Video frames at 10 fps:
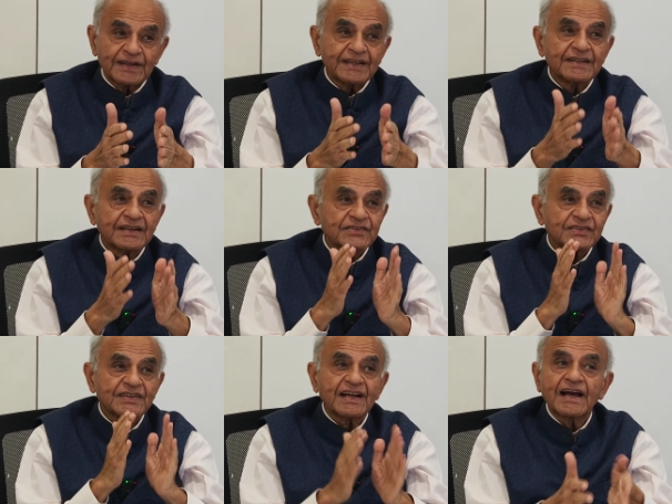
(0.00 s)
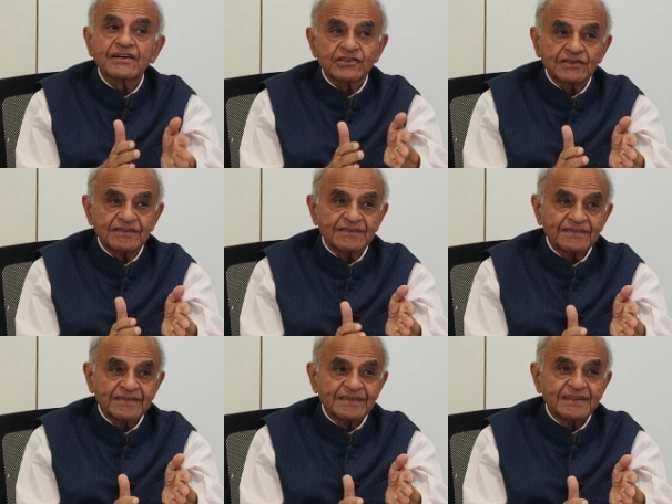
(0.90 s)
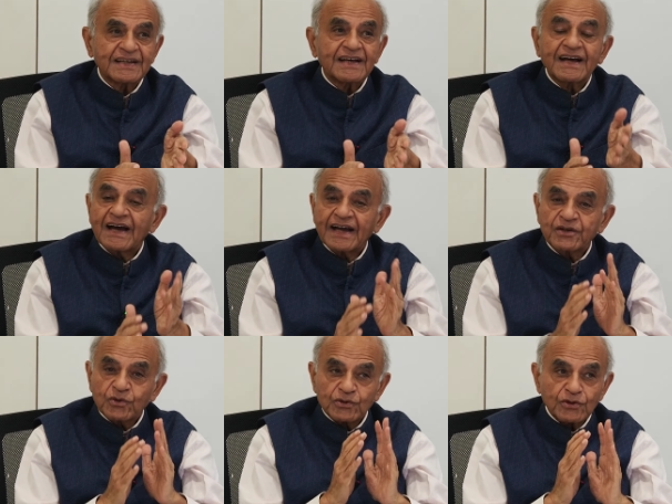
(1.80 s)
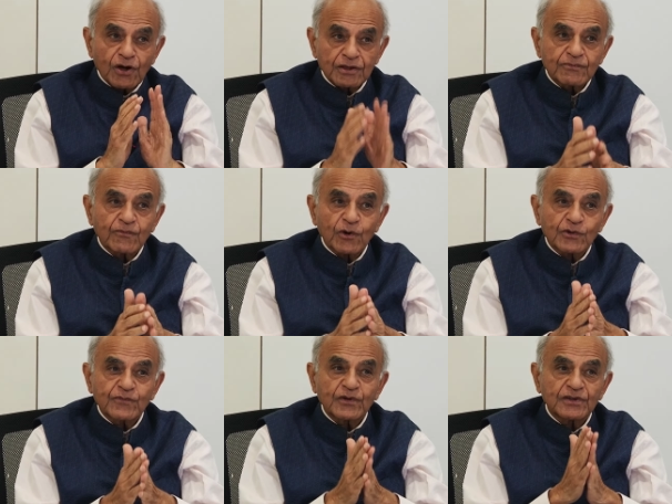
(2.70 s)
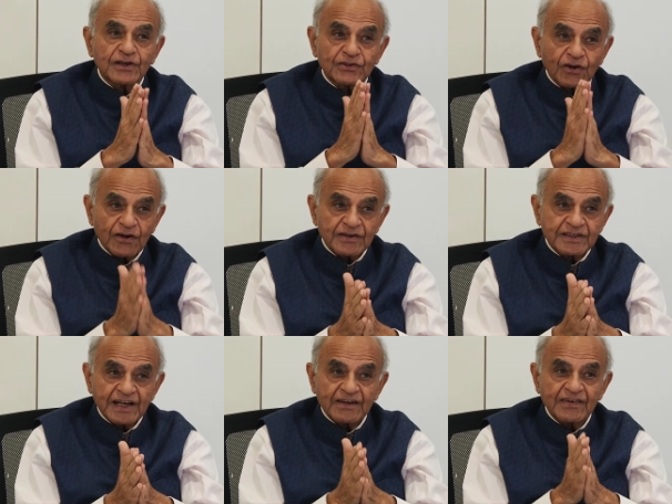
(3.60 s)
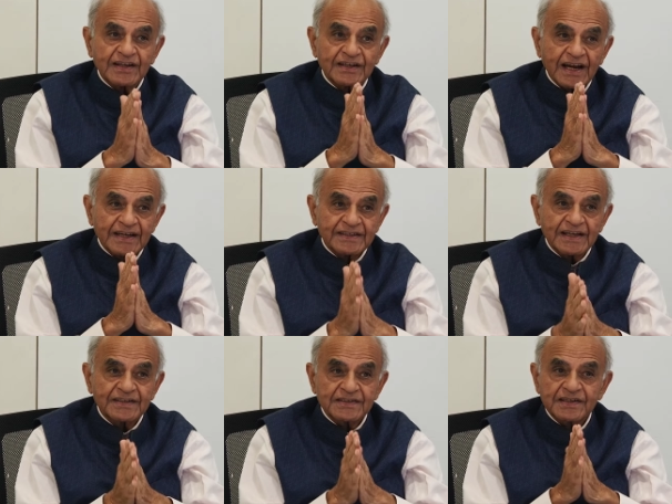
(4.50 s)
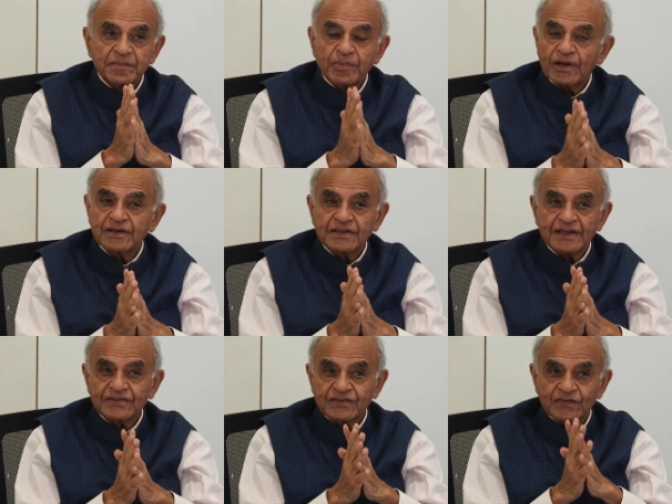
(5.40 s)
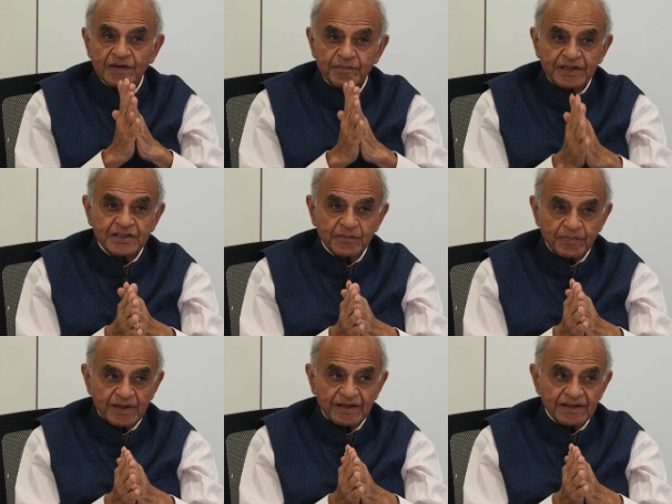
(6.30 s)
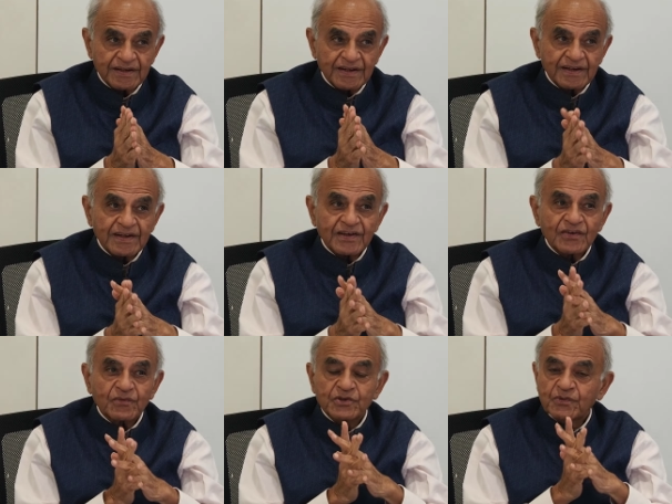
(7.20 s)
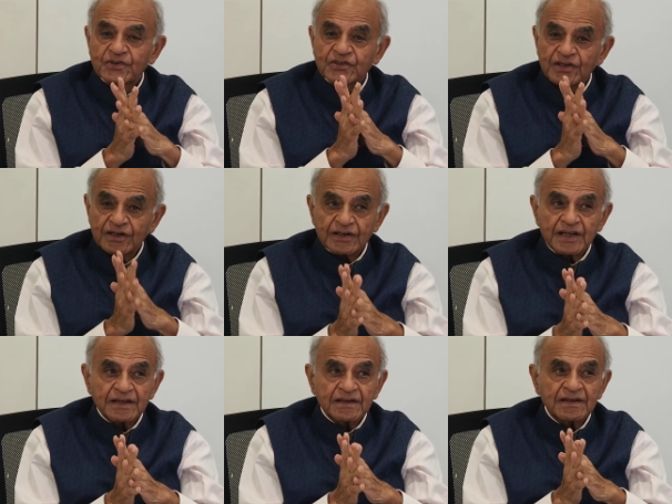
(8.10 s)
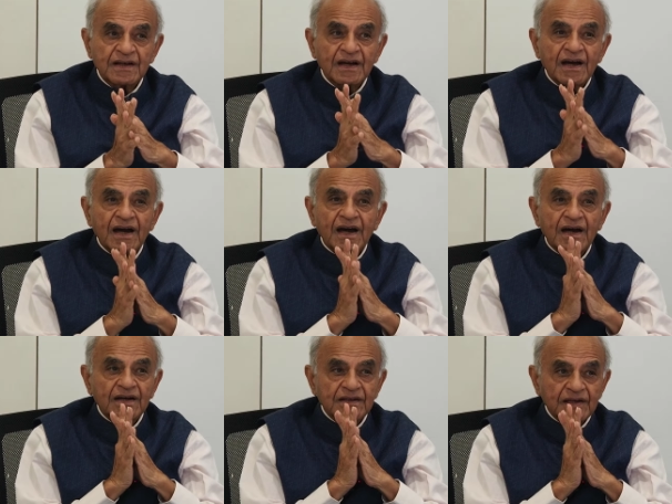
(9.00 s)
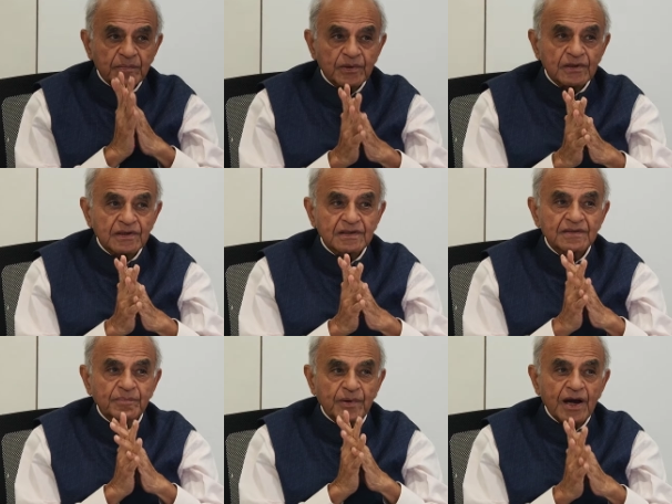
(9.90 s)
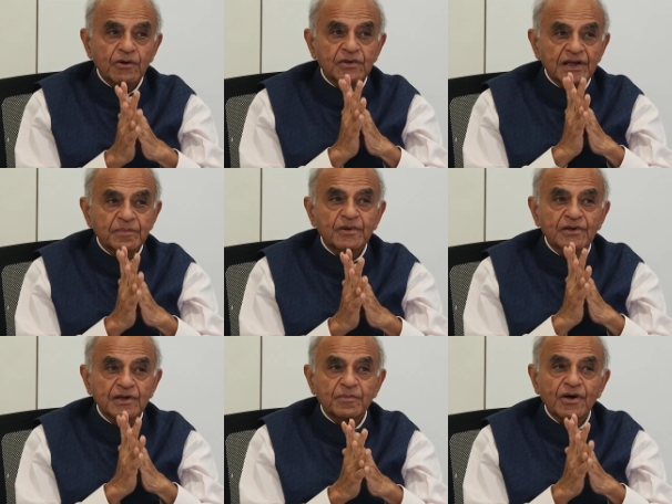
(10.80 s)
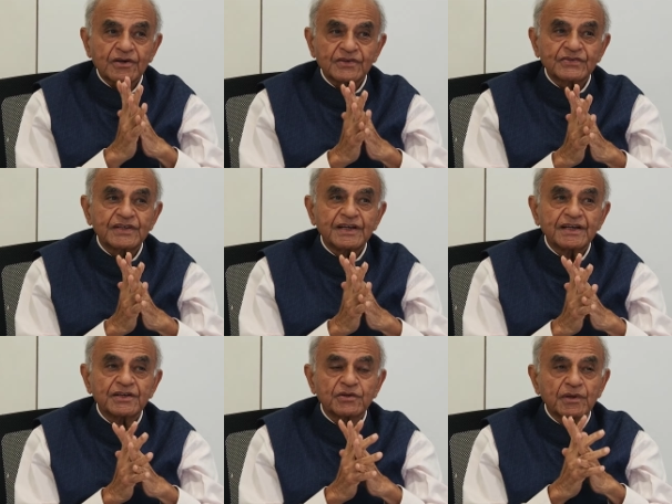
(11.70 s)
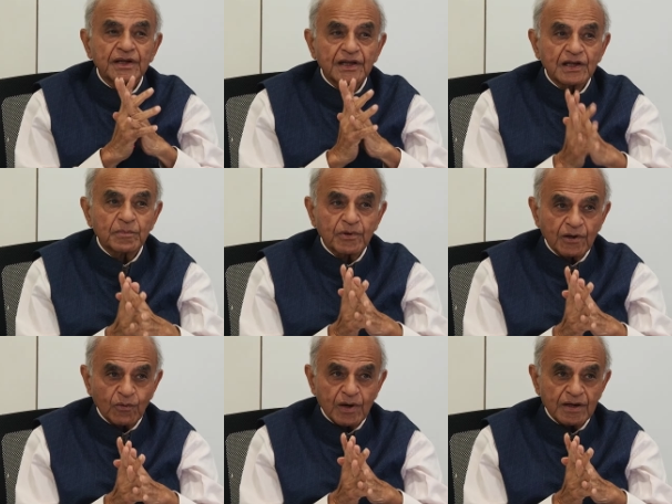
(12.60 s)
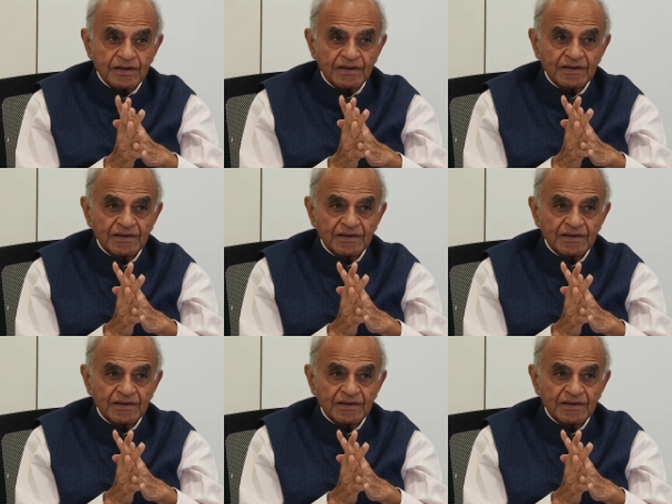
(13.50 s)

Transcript: in this election. I could not vote for the authoritarian identity politics of the BJP, which was turning our liberal, proud liberal democracy into an illiberal one,